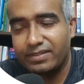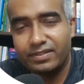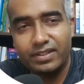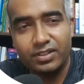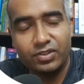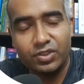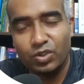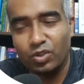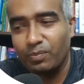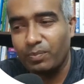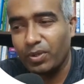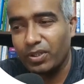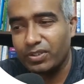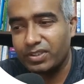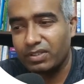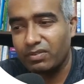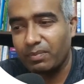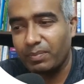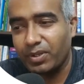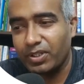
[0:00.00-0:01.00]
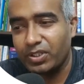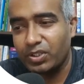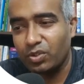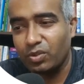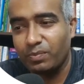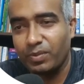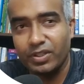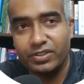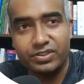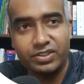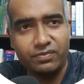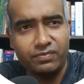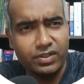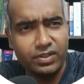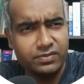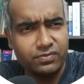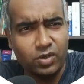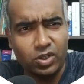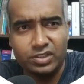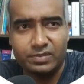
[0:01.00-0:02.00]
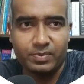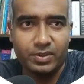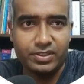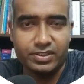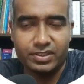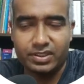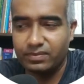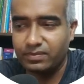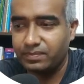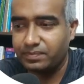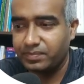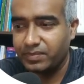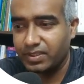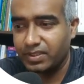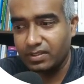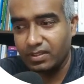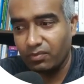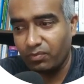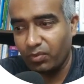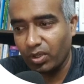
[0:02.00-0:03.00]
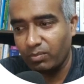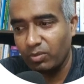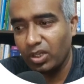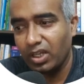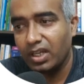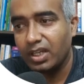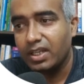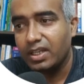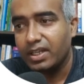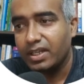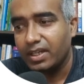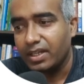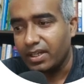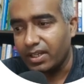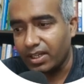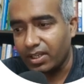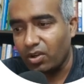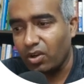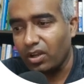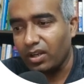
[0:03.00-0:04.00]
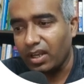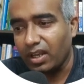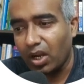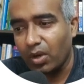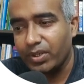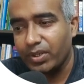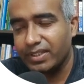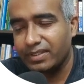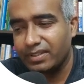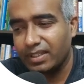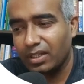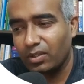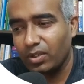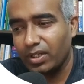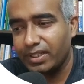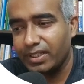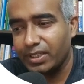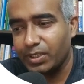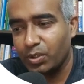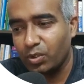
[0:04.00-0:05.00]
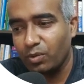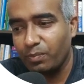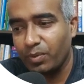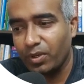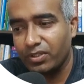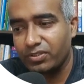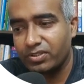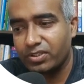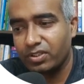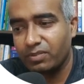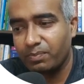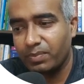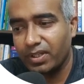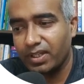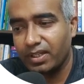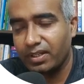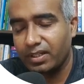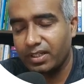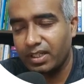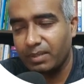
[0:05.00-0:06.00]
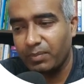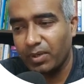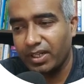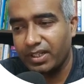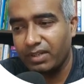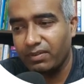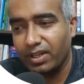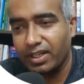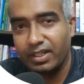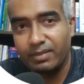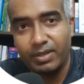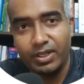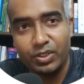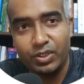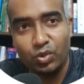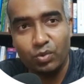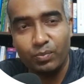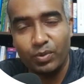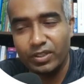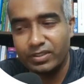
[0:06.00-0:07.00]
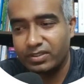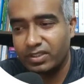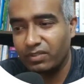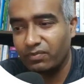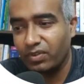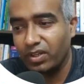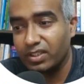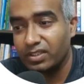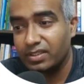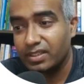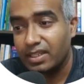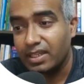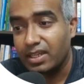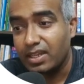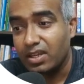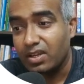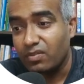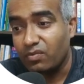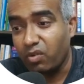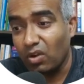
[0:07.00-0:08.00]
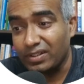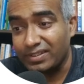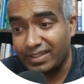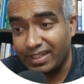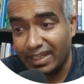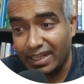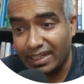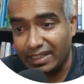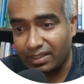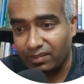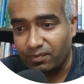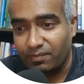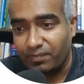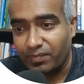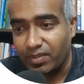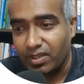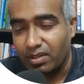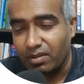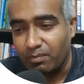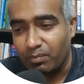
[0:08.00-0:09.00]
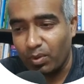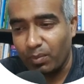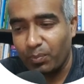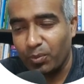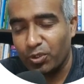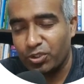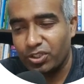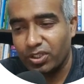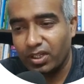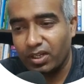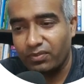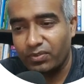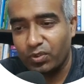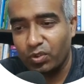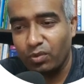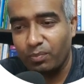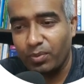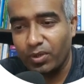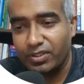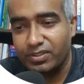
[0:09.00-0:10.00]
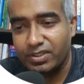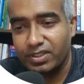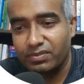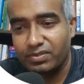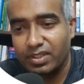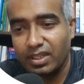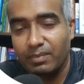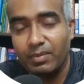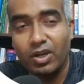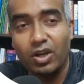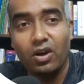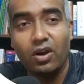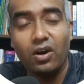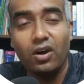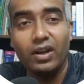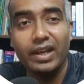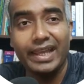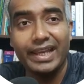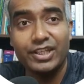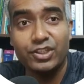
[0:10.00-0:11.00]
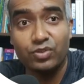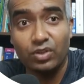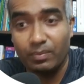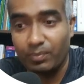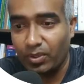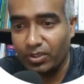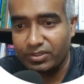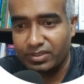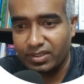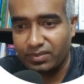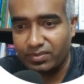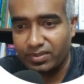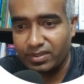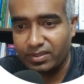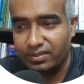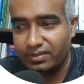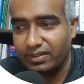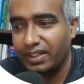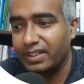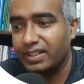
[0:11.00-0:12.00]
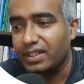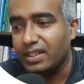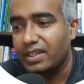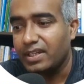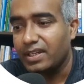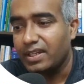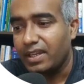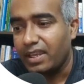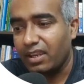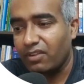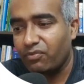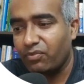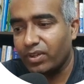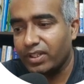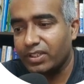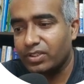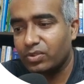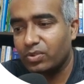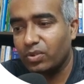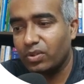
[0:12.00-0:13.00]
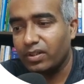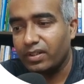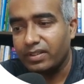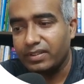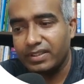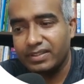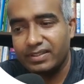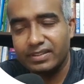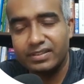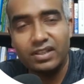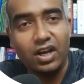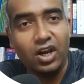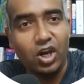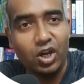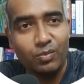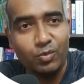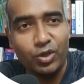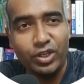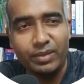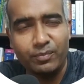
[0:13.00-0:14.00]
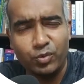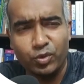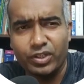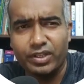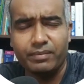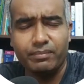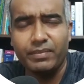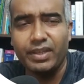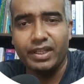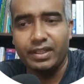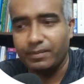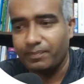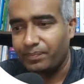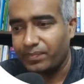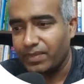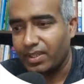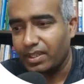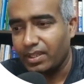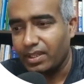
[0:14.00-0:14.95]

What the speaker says: is true positive upon true positive plus false positive. This is the formula. Recall how it is calculated: true positive divided by true positive plus false negative. Proportion of true positives among all actual positives, right? F1 score, this is the harmonic mean.